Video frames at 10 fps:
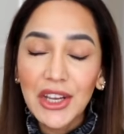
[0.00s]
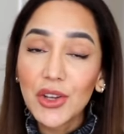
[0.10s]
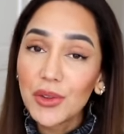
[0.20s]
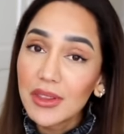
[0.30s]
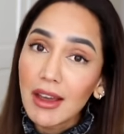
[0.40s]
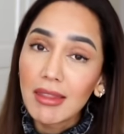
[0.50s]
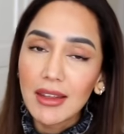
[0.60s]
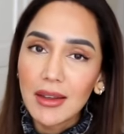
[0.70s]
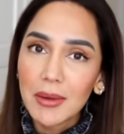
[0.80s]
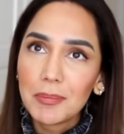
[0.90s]
I know the
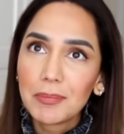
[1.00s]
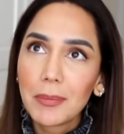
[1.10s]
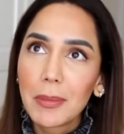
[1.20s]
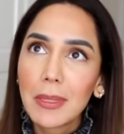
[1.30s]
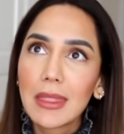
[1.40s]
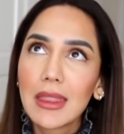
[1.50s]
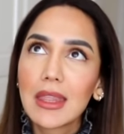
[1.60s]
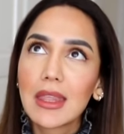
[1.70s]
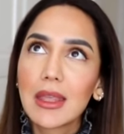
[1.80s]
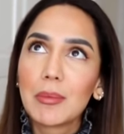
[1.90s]
other
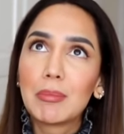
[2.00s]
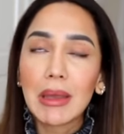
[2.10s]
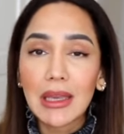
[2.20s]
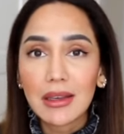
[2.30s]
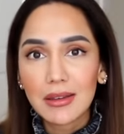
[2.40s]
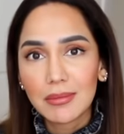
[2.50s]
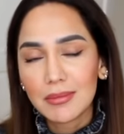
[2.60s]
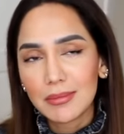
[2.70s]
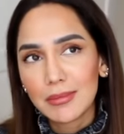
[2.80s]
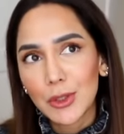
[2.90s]
big
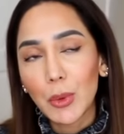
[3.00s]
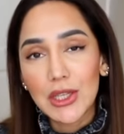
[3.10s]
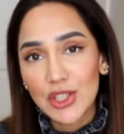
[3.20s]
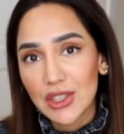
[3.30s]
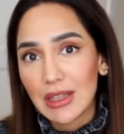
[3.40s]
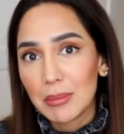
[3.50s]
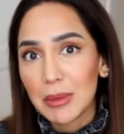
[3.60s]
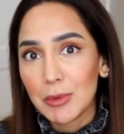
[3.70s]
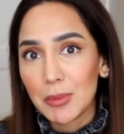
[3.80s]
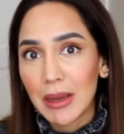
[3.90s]
question that
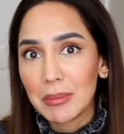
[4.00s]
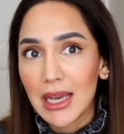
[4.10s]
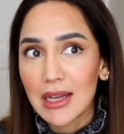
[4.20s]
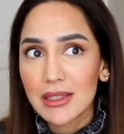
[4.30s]
people might be